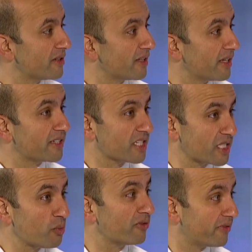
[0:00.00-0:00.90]
like does
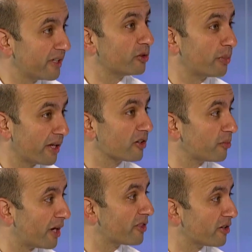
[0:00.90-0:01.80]
someone feel better
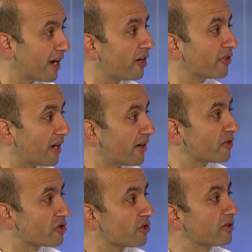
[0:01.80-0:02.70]
about their health
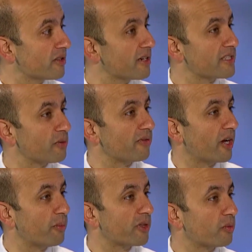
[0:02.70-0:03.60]
after certain things that we've
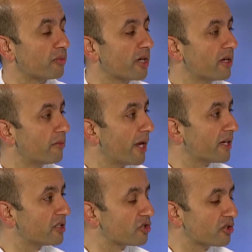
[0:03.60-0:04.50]
helped them
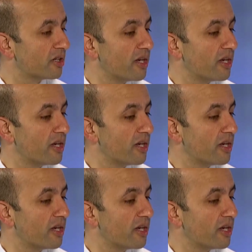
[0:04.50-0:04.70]
manage,